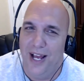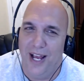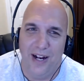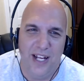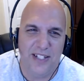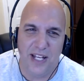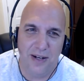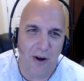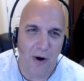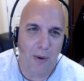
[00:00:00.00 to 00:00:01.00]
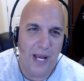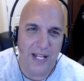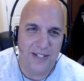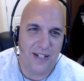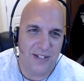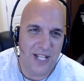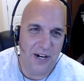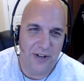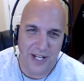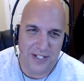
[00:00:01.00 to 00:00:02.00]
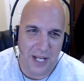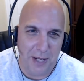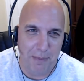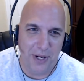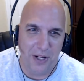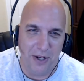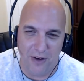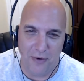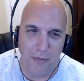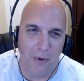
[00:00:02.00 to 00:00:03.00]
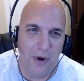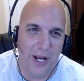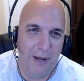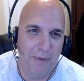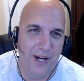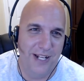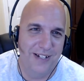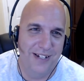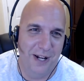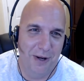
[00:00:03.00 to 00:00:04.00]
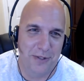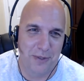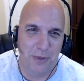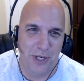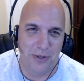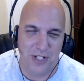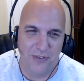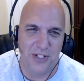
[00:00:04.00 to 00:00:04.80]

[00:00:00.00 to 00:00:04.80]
And he said, "No, man." He said, "Let's hear this." And he put in Loverboy and played, you know, some real stuff.